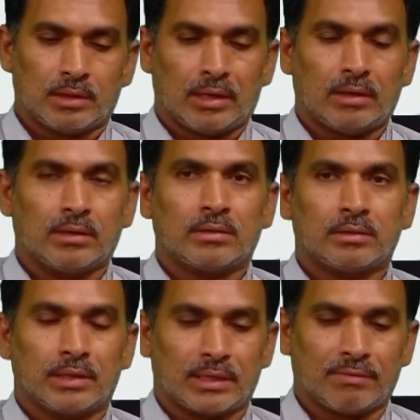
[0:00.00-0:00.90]
in
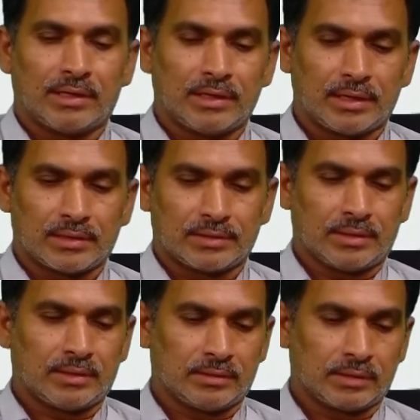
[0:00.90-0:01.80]
the given data set
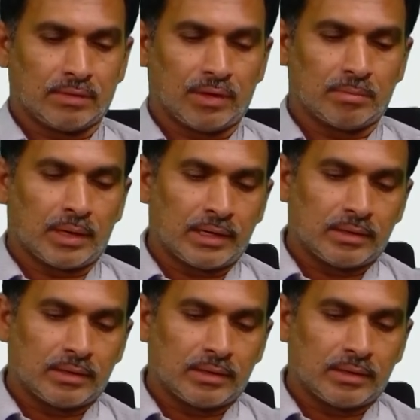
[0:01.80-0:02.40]
is given by